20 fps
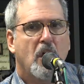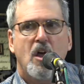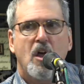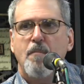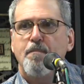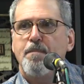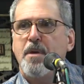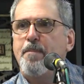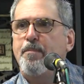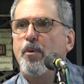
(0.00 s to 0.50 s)

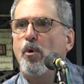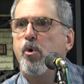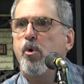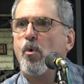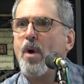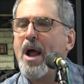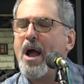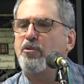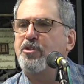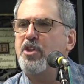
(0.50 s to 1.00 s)
People who are
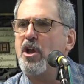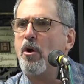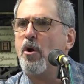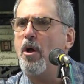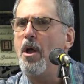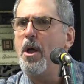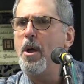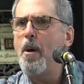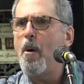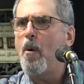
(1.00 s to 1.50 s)
out there
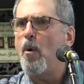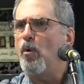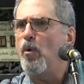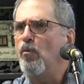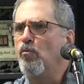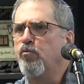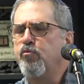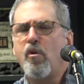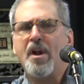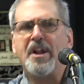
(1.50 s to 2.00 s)

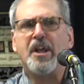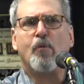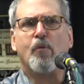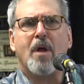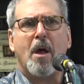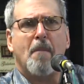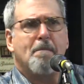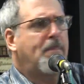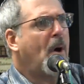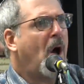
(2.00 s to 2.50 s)
running
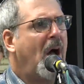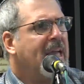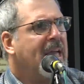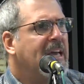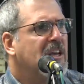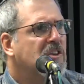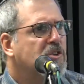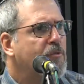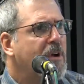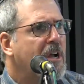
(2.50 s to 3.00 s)
around buying
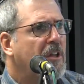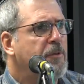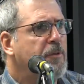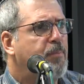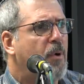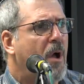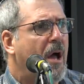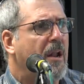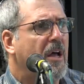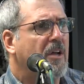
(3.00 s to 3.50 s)
Israeli
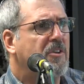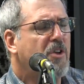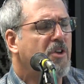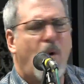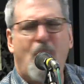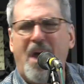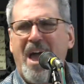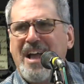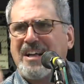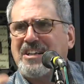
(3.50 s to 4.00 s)
products. Oh,
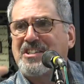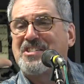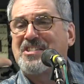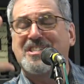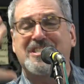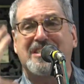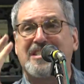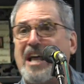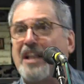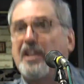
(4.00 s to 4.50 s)
heck,
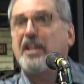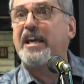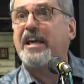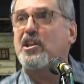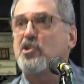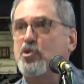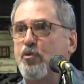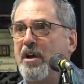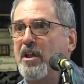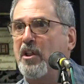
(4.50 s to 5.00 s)
selling
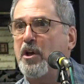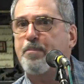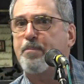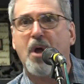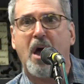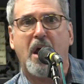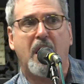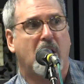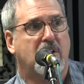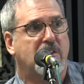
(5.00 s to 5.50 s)
Israeli
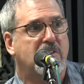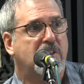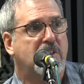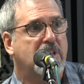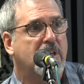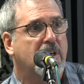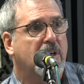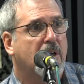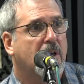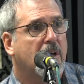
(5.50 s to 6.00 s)
products.
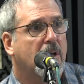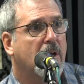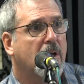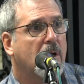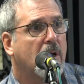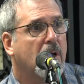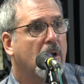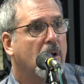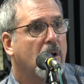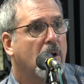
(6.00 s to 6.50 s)

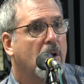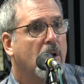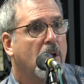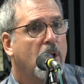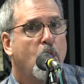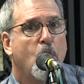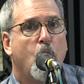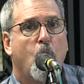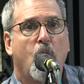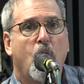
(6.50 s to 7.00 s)

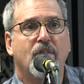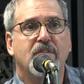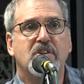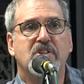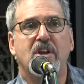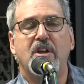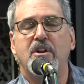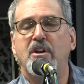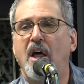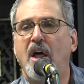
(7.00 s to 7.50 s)
All of a
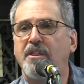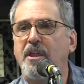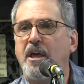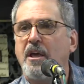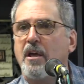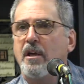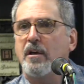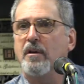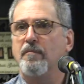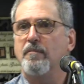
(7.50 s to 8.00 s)
sudden, nothing?
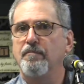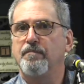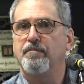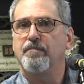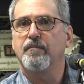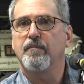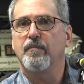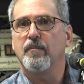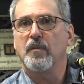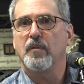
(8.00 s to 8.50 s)

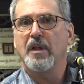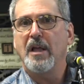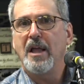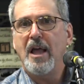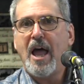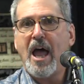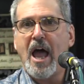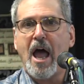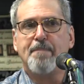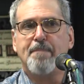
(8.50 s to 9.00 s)

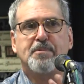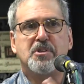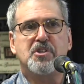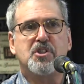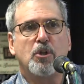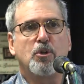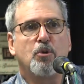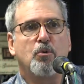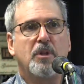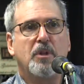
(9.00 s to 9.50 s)

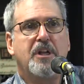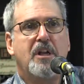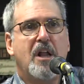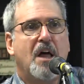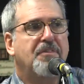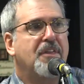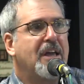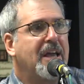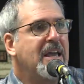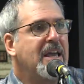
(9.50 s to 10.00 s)
Absolutely
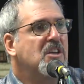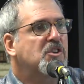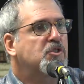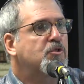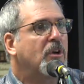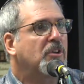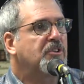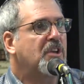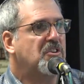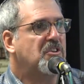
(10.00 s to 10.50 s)
nothing. Israel
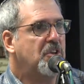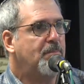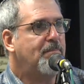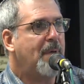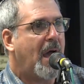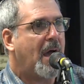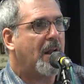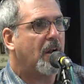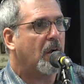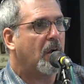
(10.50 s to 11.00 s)
doesn't
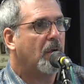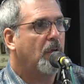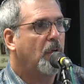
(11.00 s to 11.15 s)
matter.